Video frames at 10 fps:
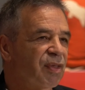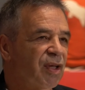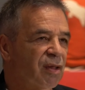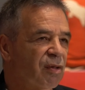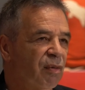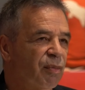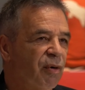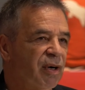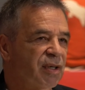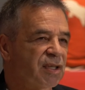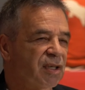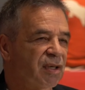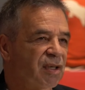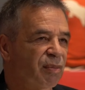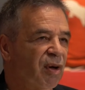I think it's so important
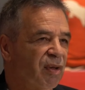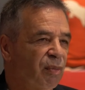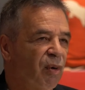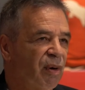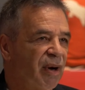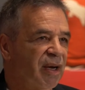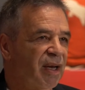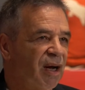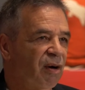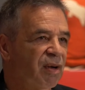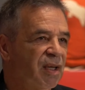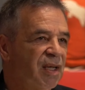to, to be on the board right now